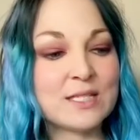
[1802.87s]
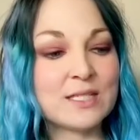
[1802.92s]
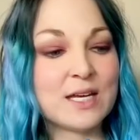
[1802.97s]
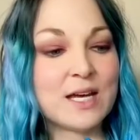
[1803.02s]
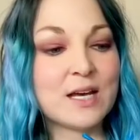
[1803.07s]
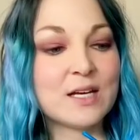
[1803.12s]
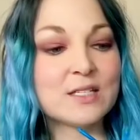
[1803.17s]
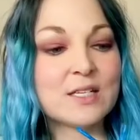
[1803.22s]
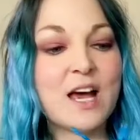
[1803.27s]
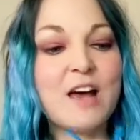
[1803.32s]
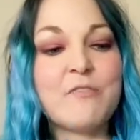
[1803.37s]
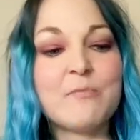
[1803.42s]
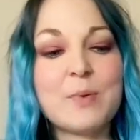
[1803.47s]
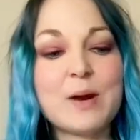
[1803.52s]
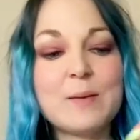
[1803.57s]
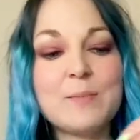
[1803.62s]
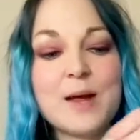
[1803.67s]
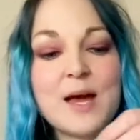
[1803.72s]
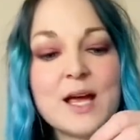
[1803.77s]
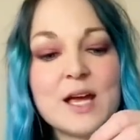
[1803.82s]
tails off, but
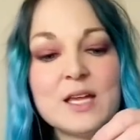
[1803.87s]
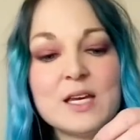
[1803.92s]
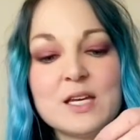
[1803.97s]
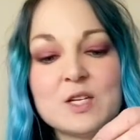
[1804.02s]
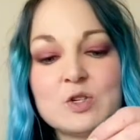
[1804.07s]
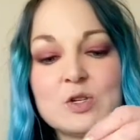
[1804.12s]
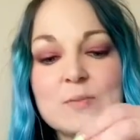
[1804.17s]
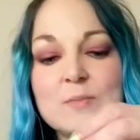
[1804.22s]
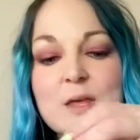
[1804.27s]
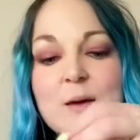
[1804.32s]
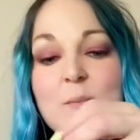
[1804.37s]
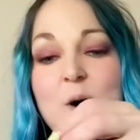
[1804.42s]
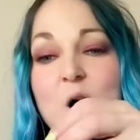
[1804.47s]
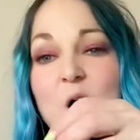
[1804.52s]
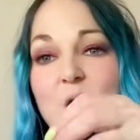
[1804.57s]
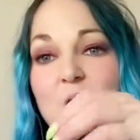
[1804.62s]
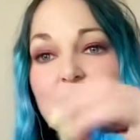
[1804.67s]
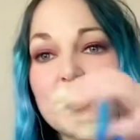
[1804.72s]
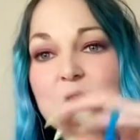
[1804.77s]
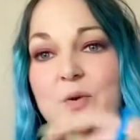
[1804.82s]
I'm not going to trim them
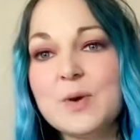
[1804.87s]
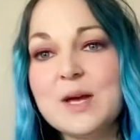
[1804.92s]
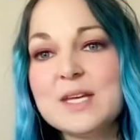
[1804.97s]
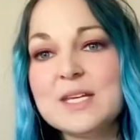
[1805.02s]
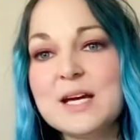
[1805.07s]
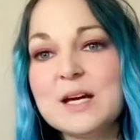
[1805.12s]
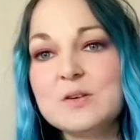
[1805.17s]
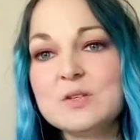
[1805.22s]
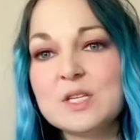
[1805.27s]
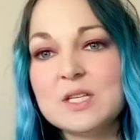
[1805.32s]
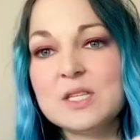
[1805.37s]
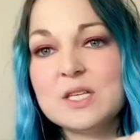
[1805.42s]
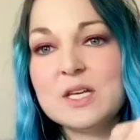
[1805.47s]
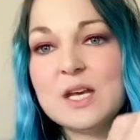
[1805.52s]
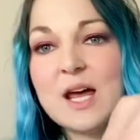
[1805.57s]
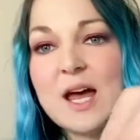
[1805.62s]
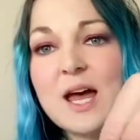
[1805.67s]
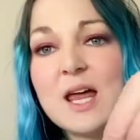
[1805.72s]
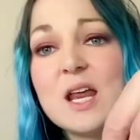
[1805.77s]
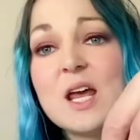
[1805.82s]
all the way down to the
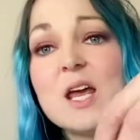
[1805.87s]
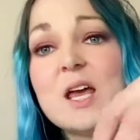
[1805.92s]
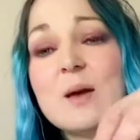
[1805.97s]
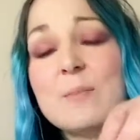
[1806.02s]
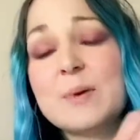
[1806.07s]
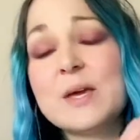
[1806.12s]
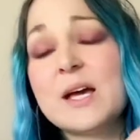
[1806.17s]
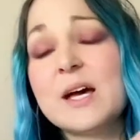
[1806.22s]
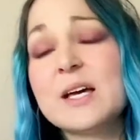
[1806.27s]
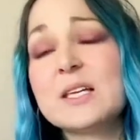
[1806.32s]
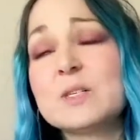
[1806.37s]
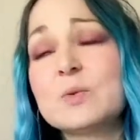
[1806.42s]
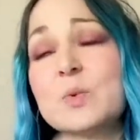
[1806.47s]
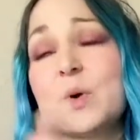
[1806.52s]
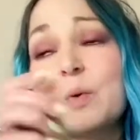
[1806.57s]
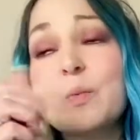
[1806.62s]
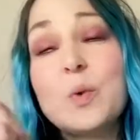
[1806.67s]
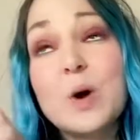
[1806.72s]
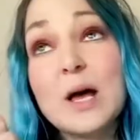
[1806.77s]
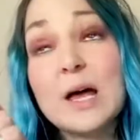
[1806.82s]
knot because,
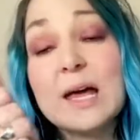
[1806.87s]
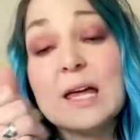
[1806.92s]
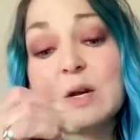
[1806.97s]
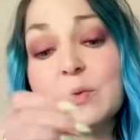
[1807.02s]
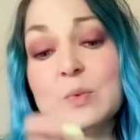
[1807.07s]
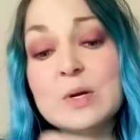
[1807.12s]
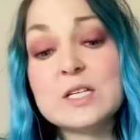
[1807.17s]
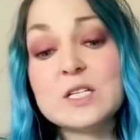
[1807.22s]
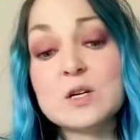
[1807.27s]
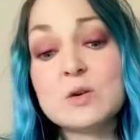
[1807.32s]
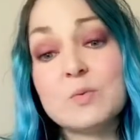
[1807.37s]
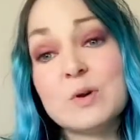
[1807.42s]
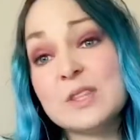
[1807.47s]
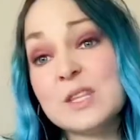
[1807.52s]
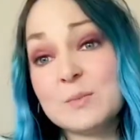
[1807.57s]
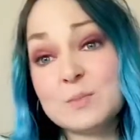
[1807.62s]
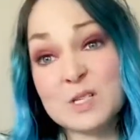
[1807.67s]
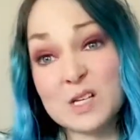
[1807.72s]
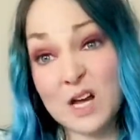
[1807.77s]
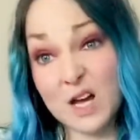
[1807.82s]
well, one, we don't want
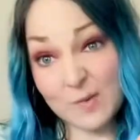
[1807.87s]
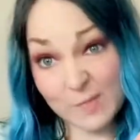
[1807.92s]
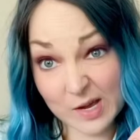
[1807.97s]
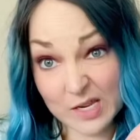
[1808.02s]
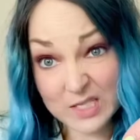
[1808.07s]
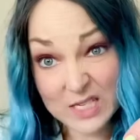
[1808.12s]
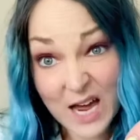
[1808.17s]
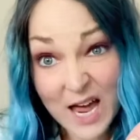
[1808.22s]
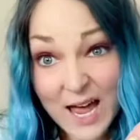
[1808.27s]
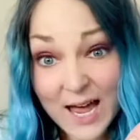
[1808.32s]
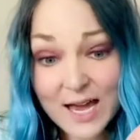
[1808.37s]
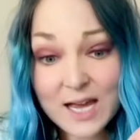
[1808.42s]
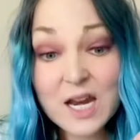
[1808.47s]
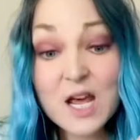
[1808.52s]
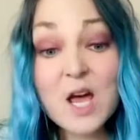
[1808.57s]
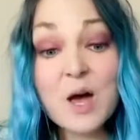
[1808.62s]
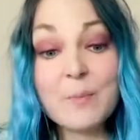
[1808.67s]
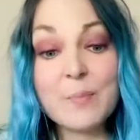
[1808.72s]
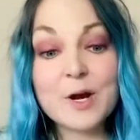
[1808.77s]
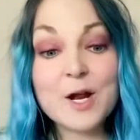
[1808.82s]
them to come untied,
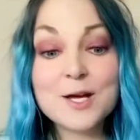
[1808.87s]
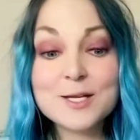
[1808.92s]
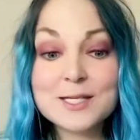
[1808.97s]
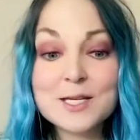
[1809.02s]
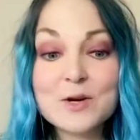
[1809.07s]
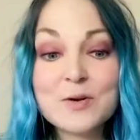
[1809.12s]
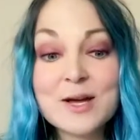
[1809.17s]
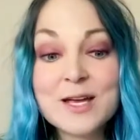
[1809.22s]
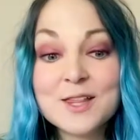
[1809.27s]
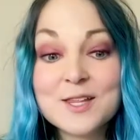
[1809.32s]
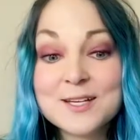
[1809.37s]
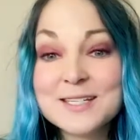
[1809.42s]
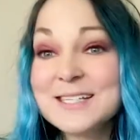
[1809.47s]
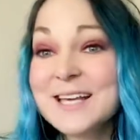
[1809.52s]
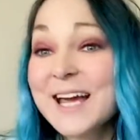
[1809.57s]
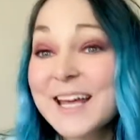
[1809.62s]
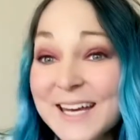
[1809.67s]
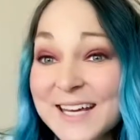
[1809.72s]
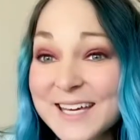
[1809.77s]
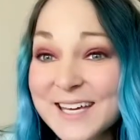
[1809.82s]
but also it looks
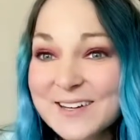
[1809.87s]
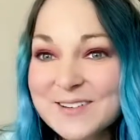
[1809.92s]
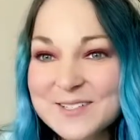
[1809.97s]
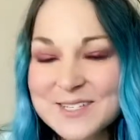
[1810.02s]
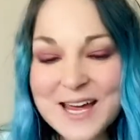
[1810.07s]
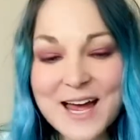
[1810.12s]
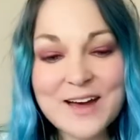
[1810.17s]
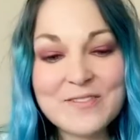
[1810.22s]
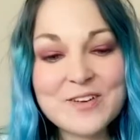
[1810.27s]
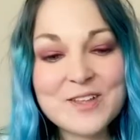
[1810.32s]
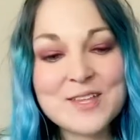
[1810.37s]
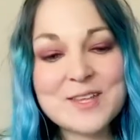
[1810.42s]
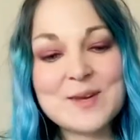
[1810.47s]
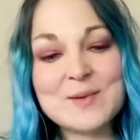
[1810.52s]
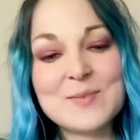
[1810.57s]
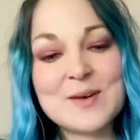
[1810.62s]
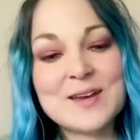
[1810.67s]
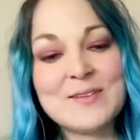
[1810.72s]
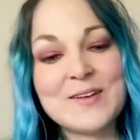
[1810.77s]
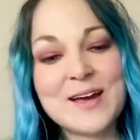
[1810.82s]
kind of cute to have a little
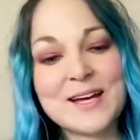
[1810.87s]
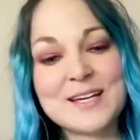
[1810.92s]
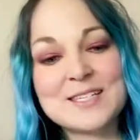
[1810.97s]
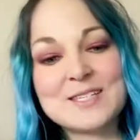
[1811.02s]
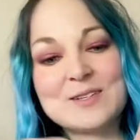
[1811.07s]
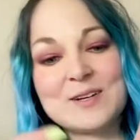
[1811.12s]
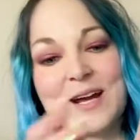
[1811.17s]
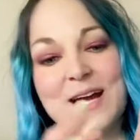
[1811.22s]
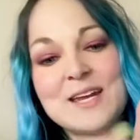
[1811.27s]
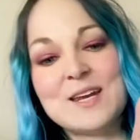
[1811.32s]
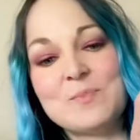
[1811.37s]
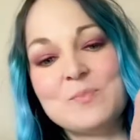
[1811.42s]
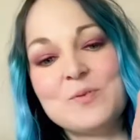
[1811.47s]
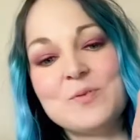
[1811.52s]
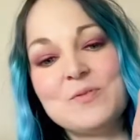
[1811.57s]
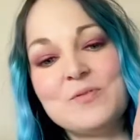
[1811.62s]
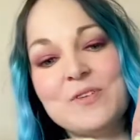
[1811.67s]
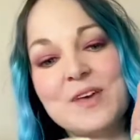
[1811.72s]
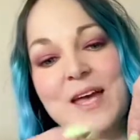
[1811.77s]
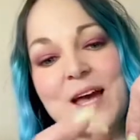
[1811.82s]
bit of extra kind of
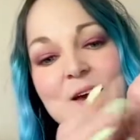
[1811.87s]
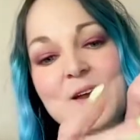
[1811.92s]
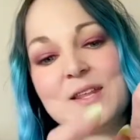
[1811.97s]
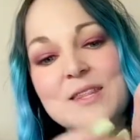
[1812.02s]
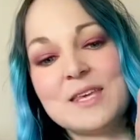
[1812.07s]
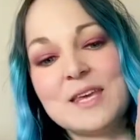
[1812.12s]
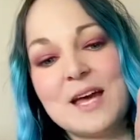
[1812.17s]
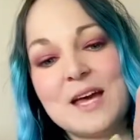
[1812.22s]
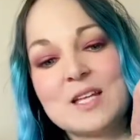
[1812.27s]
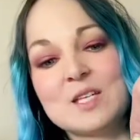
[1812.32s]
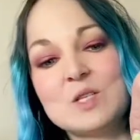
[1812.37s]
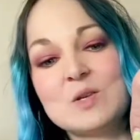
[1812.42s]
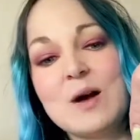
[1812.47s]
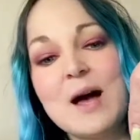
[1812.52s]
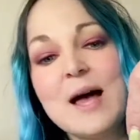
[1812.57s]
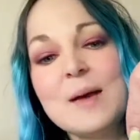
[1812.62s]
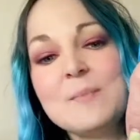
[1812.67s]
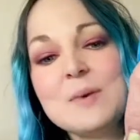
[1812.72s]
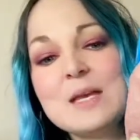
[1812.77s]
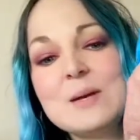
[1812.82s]
poofing out at the end. So
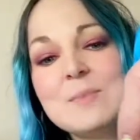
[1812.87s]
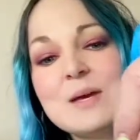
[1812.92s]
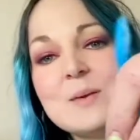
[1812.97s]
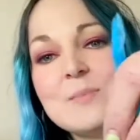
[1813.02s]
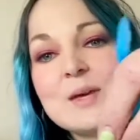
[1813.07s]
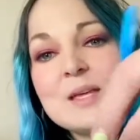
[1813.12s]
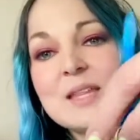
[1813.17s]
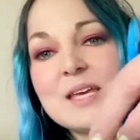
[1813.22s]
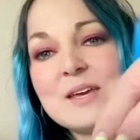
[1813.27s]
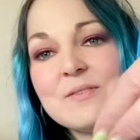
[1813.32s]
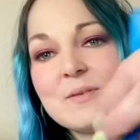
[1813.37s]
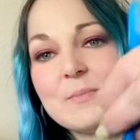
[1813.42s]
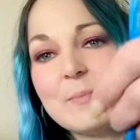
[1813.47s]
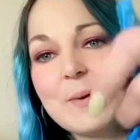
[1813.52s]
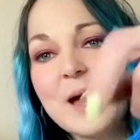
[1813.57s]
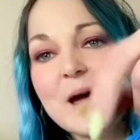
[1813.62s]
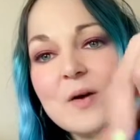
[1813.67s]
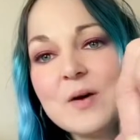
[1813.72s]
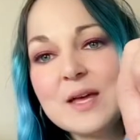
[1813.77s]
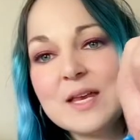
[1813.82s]
I'm going to maybe leave
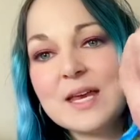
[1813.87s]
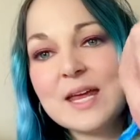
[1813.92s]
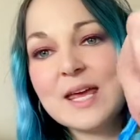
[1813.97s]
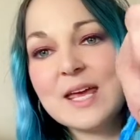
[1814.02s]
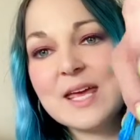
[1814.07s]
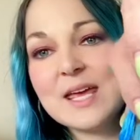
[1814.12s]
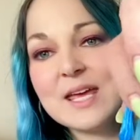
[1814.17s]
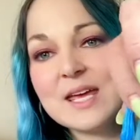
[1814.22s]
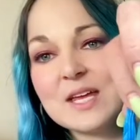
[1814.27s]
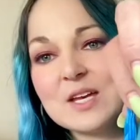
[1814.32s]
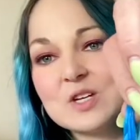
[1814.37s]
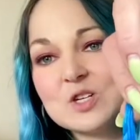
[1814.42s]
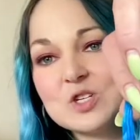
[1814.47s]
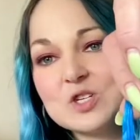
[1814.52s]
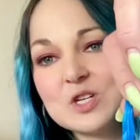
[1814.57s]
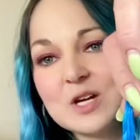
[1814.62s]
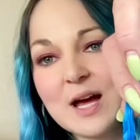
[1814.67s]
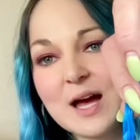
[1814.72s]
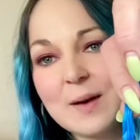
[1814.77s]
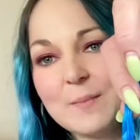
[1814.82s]
about an
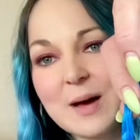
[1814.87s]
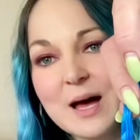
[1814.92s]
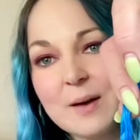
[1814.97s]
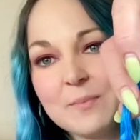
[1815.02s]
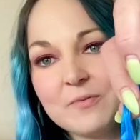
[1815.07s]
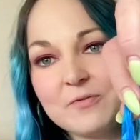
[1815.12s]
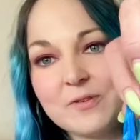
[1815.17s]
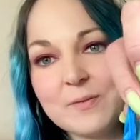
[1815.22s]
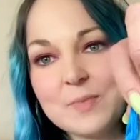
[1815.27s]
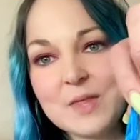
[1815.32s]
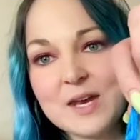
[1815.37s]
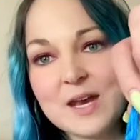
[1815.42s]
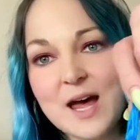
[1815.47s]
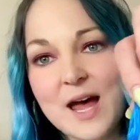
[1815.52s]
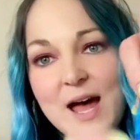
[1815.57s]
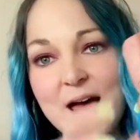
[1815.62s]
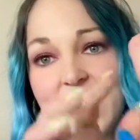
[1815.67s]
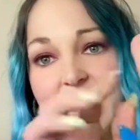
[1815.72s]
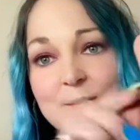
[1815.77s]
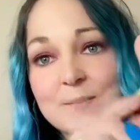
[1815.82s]
inch up from the
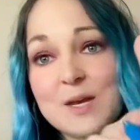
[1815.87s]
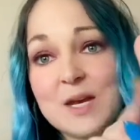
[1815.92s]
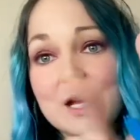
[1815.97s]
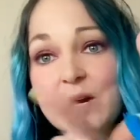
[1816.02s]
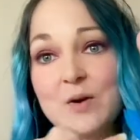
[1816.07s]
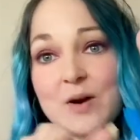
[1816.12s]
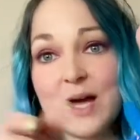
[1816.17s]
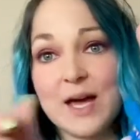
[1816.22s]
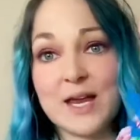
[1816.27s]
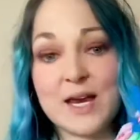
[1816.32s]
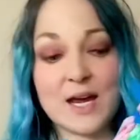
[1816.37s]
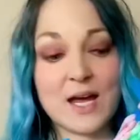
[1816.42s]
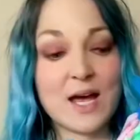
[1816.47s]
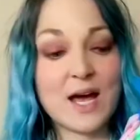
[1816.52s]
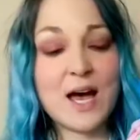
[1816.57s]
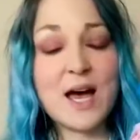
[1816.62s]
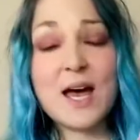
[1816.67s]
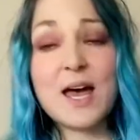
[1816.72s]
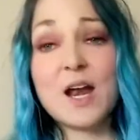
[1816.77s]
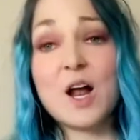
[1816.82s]
knot, and I'm going to go ahead and
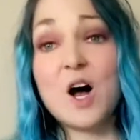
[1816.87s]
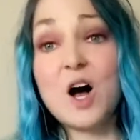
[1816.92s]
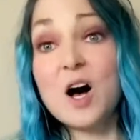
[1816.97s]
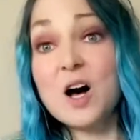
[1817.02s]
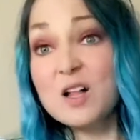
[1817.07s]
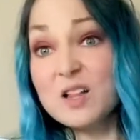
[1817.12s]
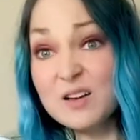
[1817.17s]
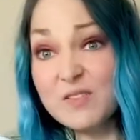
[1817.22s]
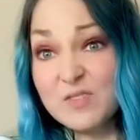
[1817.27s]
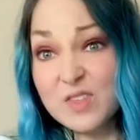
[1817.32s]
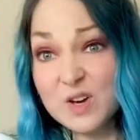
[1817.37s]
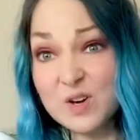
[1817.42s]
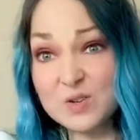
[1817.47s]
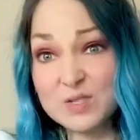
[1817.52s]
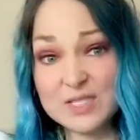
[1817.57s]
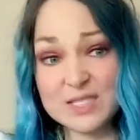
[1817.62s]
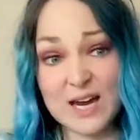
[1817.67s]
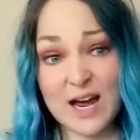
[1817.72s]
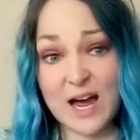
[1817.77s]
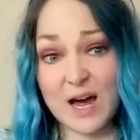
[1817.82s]
cut all of
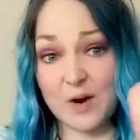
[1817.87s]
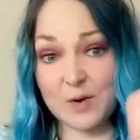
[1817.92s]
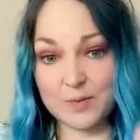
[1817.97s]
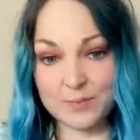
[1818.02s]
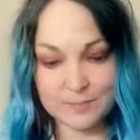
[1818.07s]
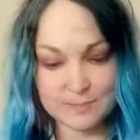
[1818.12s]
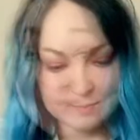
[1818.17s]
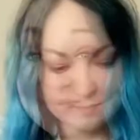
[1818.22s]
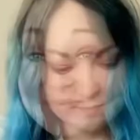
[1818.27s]
those down.